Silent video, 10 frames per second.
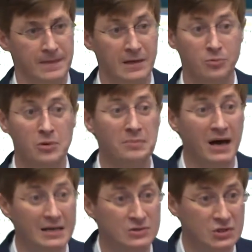It
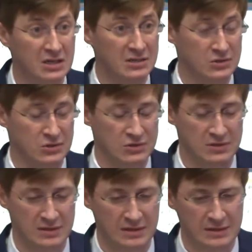reminds us
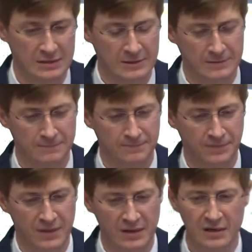
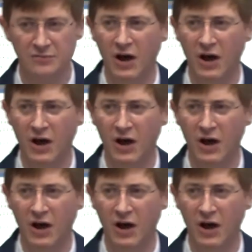of